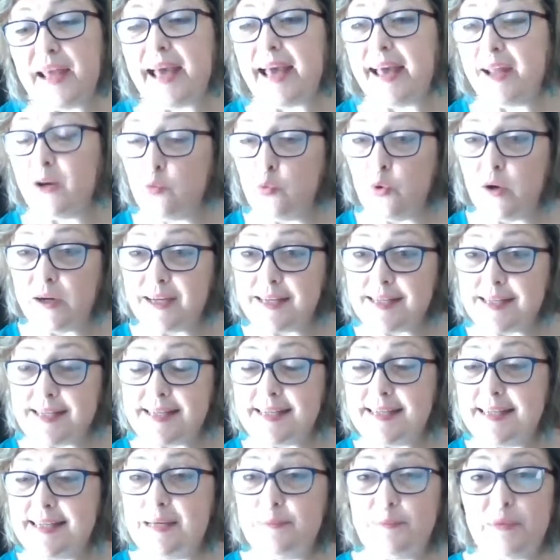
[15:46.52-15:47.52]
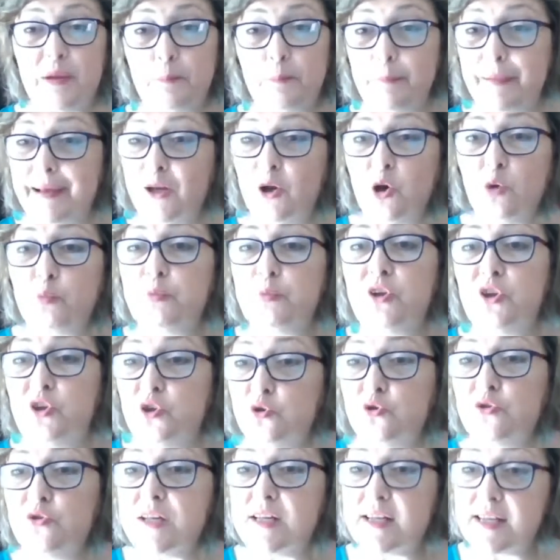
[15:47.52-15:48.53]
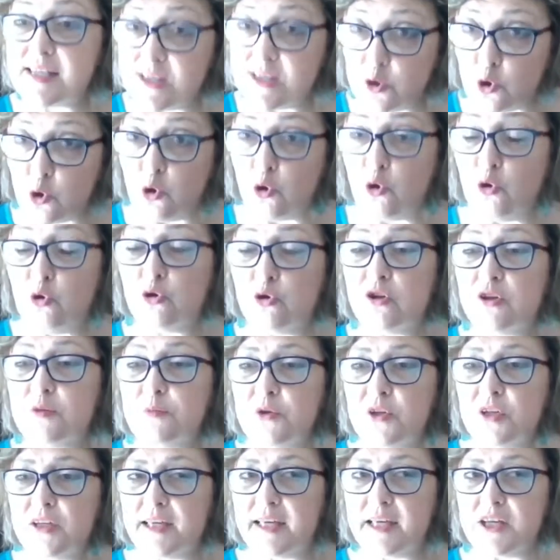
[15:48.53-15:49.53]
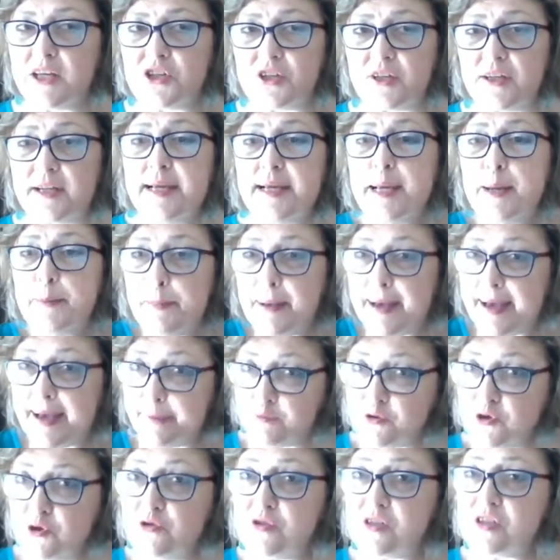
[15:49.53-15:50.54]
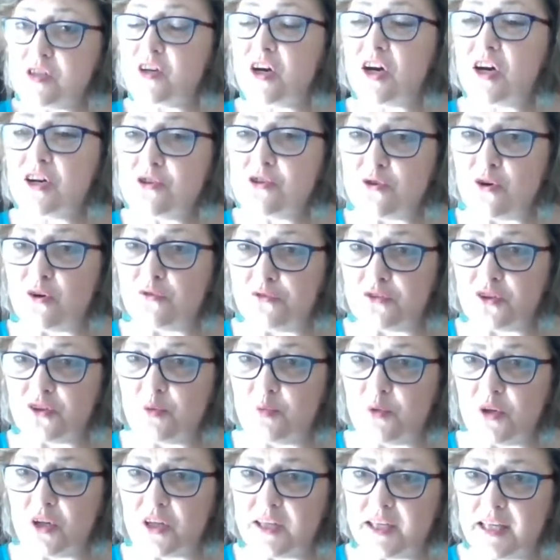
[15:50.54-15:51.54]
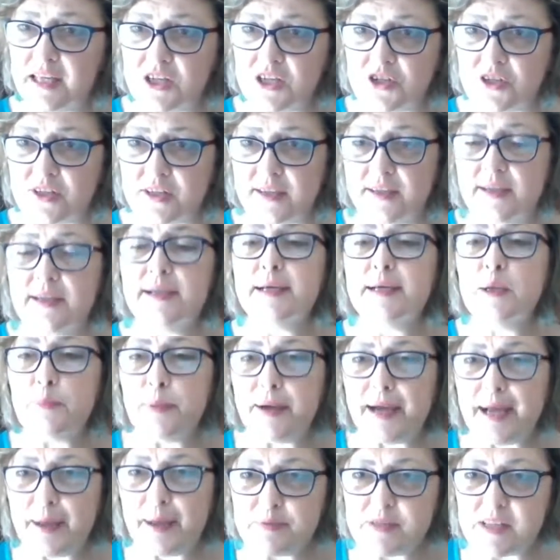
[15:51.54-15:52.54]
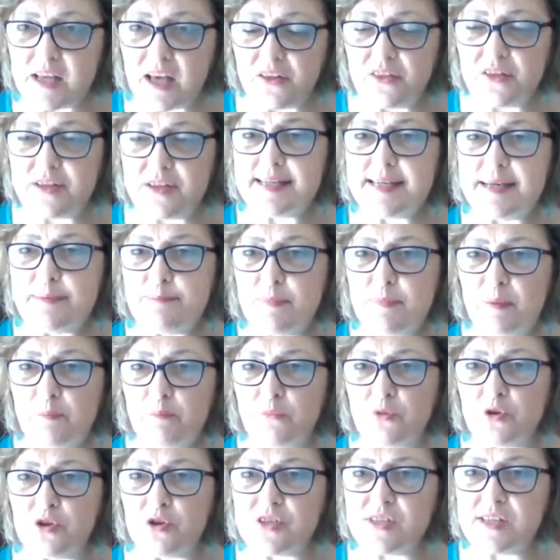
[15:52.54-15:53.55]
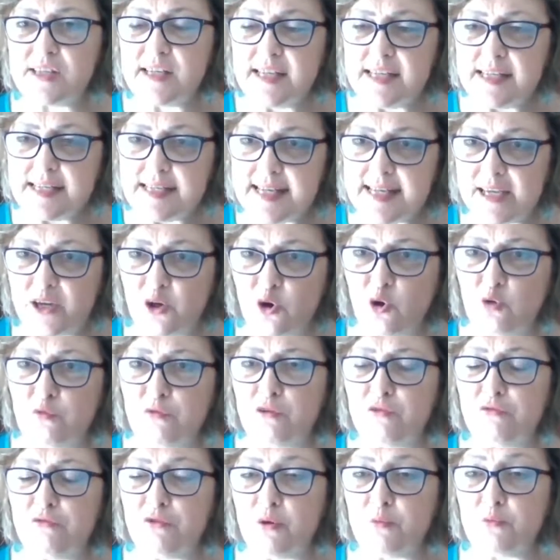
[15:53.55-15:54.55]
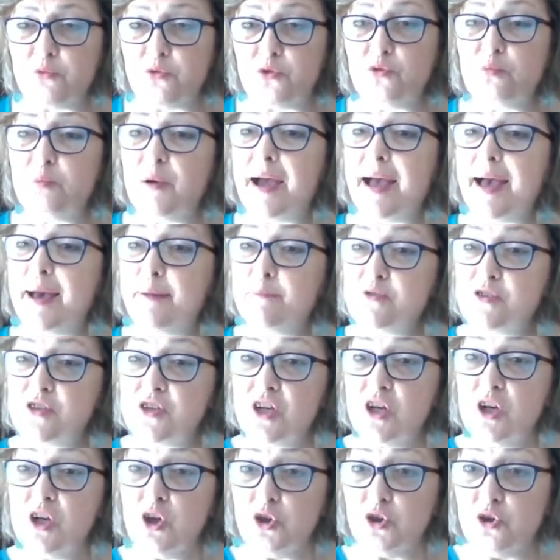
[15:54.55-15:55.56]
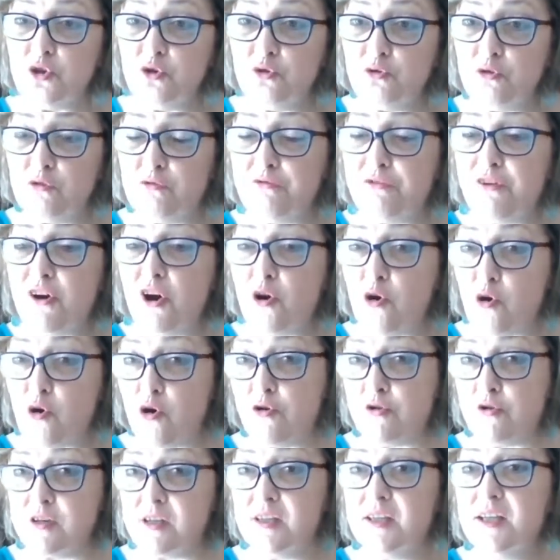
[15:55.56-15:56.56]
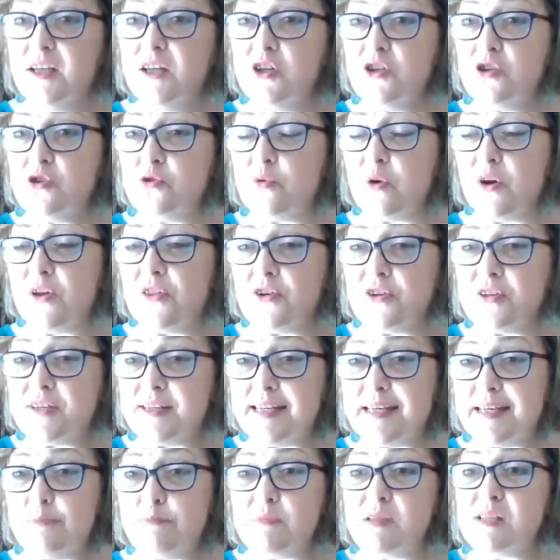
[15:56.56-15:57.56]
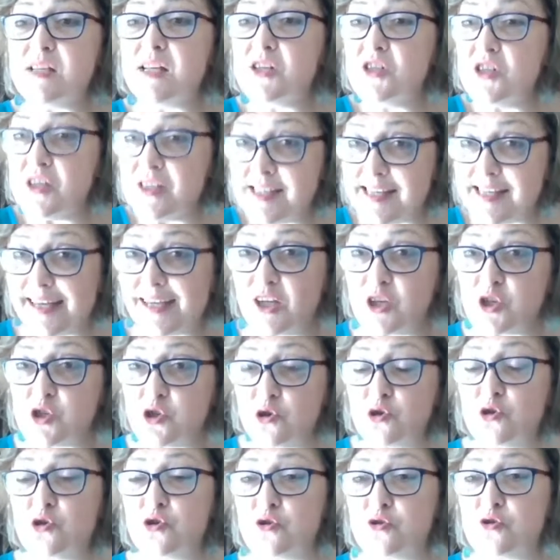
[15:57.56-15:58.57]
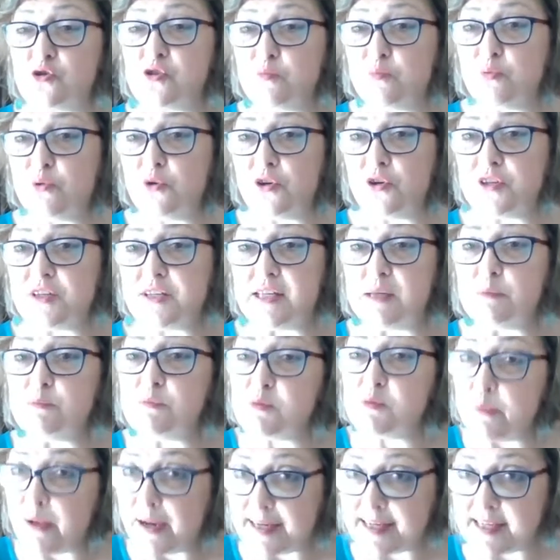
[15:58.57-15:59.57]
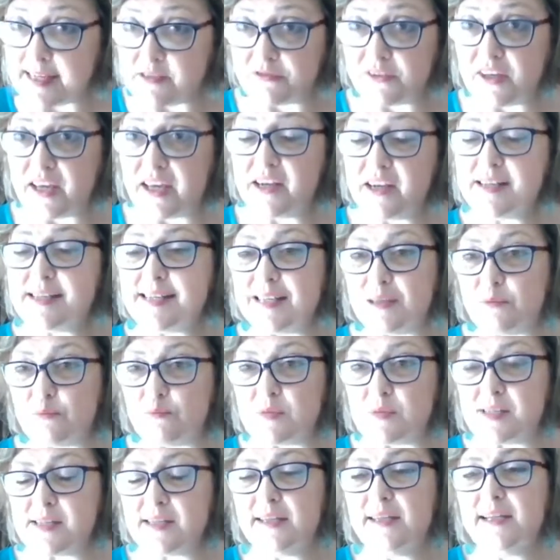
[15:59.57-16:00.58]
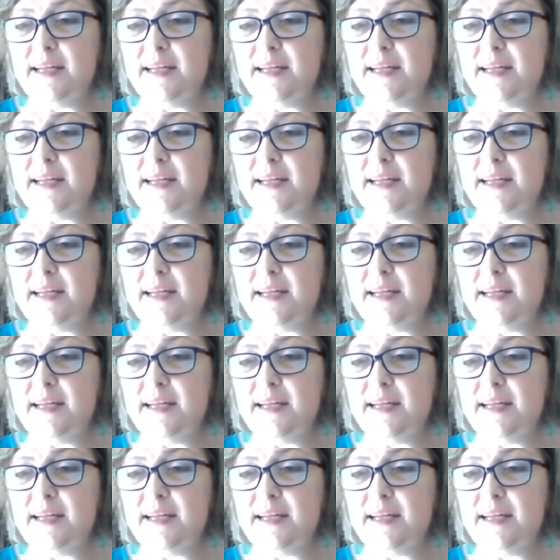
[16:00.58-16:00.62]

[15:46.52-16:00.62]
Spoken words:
And work as a team. It may not be you that does the whole communication. Perhaps you start off the communication. Perhaps other team members take over from you. Perhaps you refer on to other teams such as psychosocial support teams, palliative care teams